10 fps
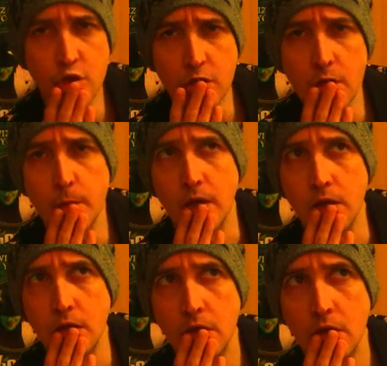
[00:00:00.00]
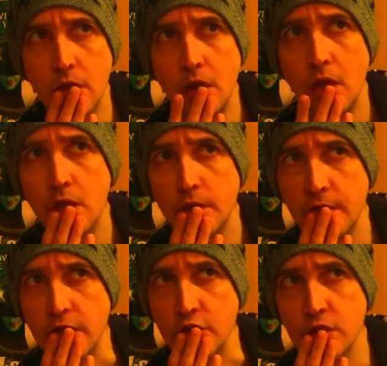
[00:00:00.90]
chocolate bar,
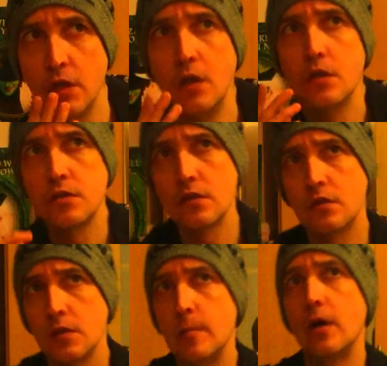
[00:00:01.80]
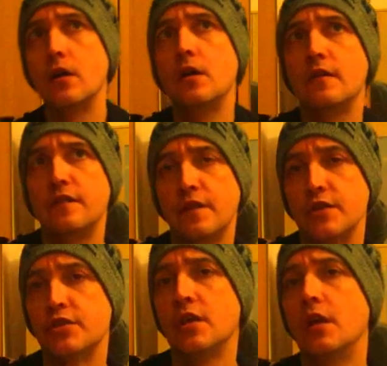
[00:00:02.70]
fish, chocolate bar,
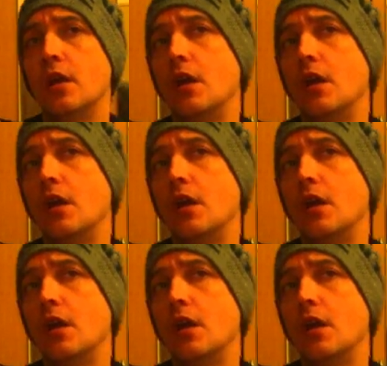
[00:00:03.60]
fish.